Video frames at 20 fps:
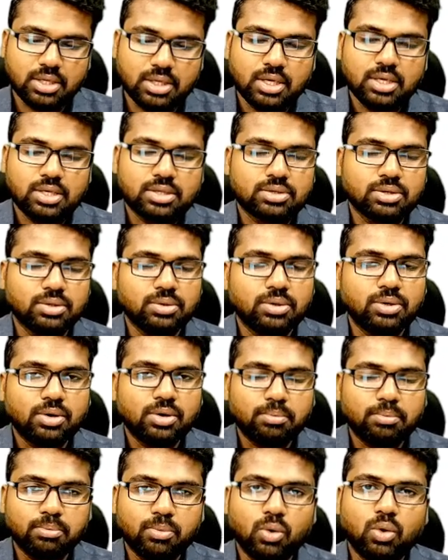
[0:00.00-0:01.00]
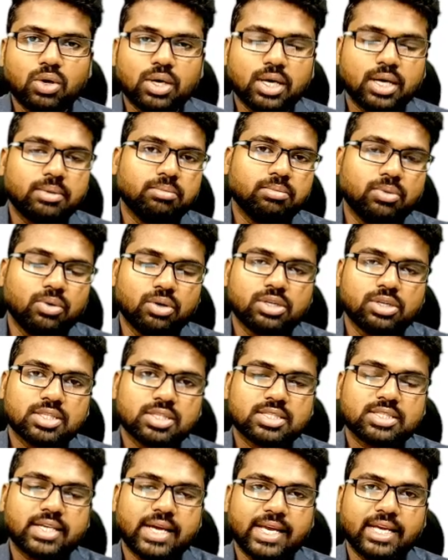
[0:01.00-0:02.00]
So more and more
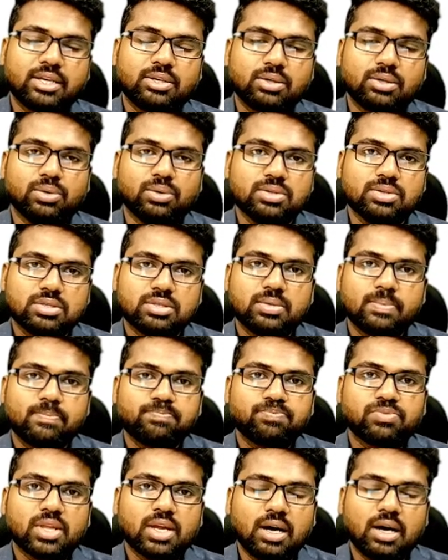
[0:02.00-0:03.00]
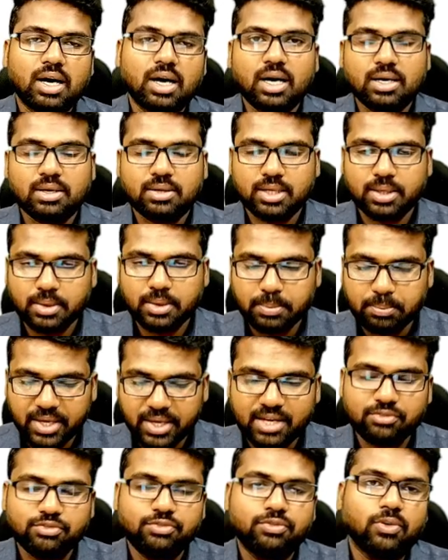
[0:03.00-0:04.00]
cyclones are being
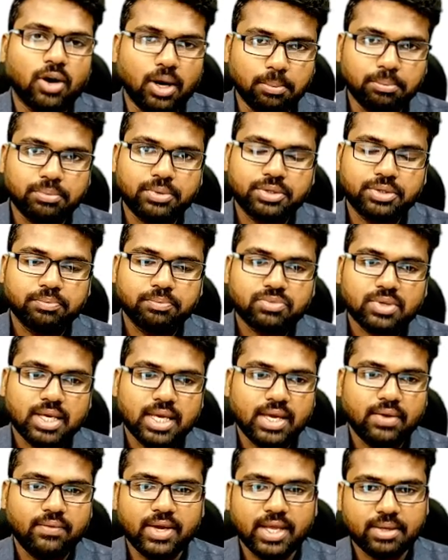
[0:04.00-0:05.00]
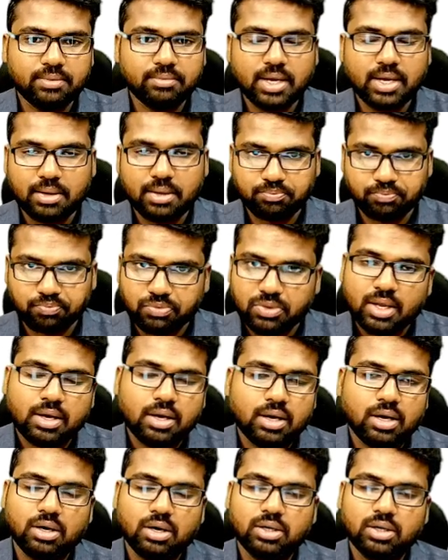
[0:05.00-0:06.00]
formed. Even
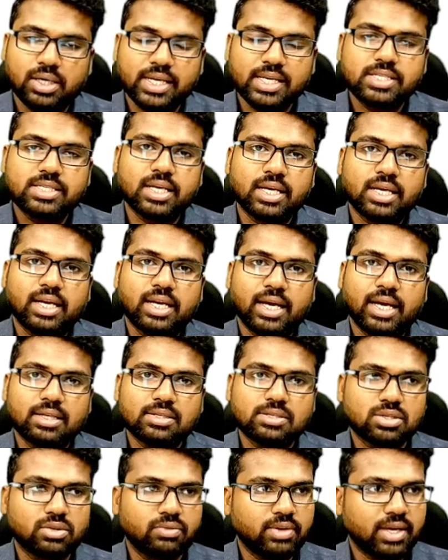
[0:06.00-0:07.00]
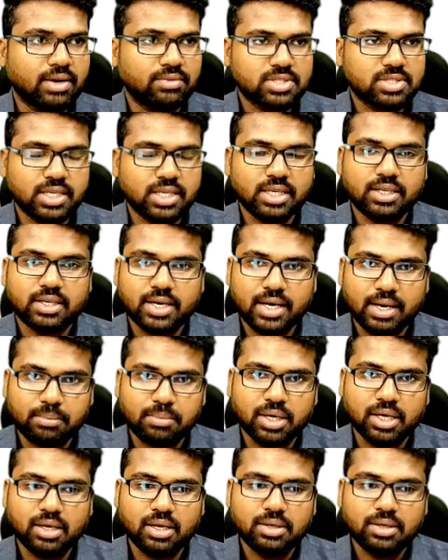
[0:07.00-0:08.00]
recently also we have seen
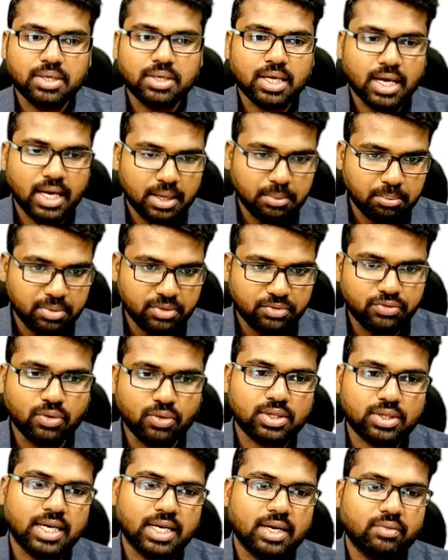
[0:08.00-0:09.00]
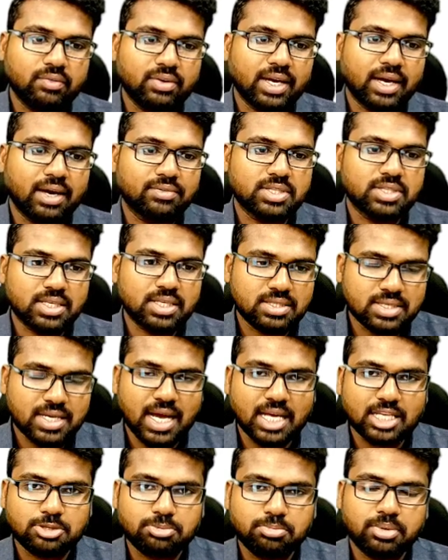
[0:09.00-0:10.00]
Remal, and before that we have seen
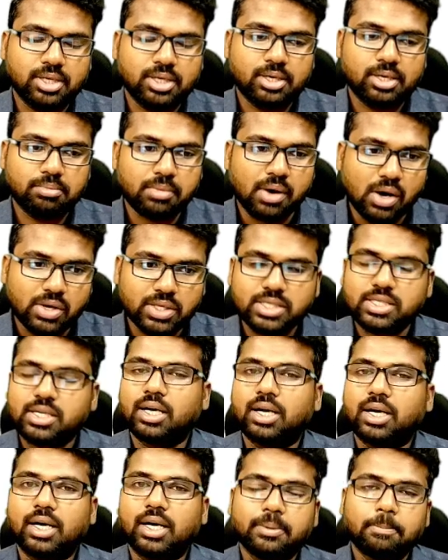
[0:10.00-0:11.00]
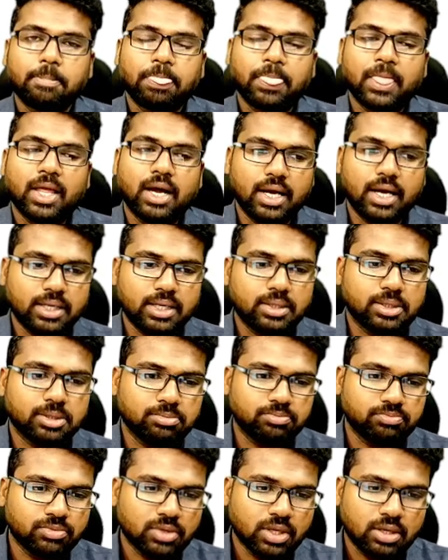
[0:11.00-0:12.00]
Jasper, Mauchang, and
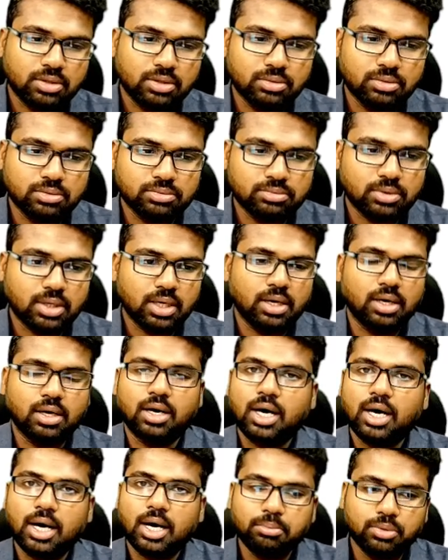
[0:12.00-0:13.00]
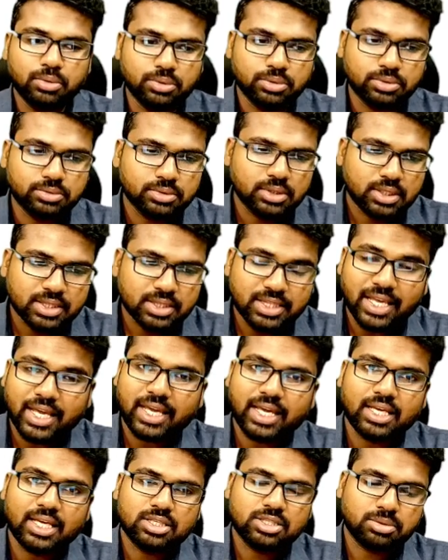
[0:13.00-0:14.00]
no Hamoon,
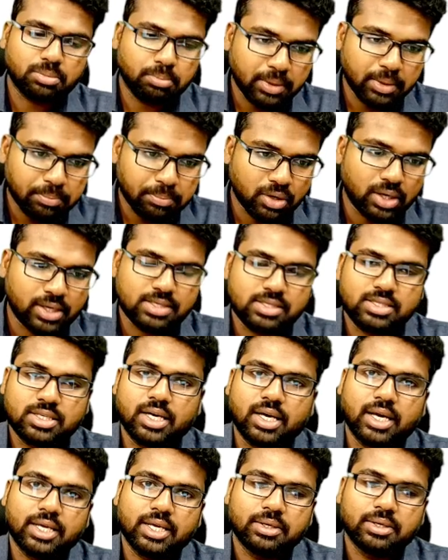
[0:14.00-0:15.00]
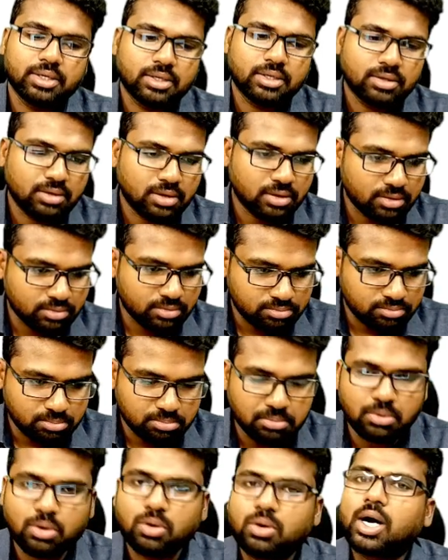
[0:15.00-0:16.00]
Tej, Biparjai,
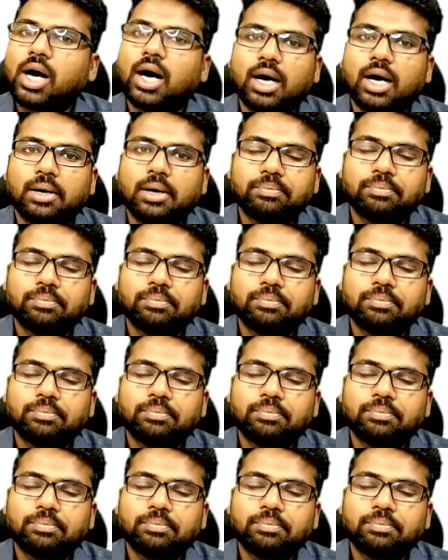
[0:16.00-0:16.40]
Mokha.